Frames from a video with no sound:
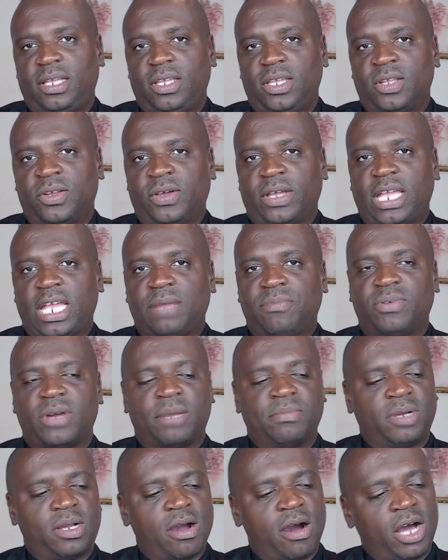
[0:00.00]
You know,
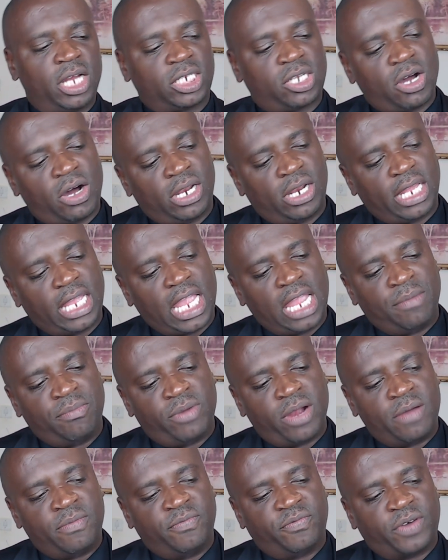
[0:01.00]
Abram, God called
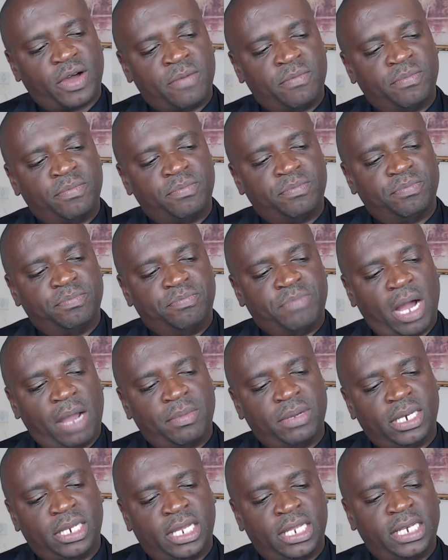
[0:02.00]
Abram from
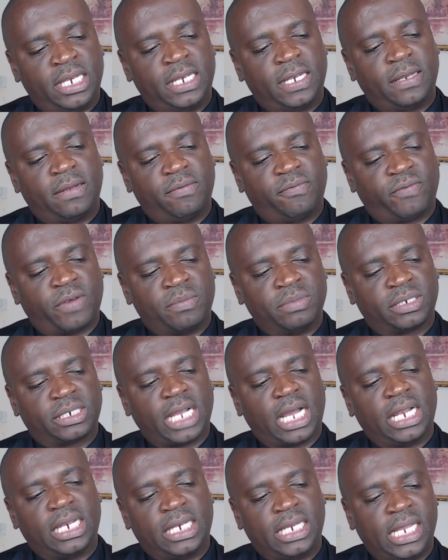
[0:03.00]
Babylon, from
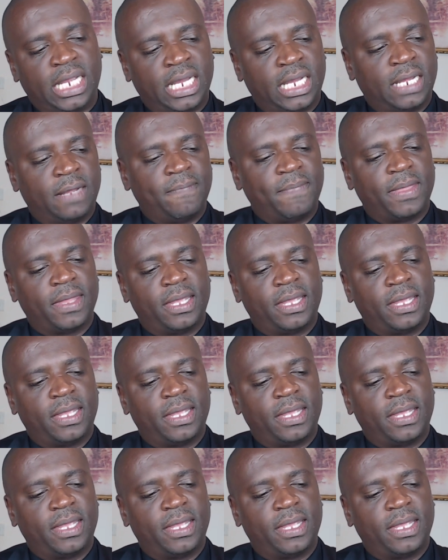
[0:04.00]
Chaldea,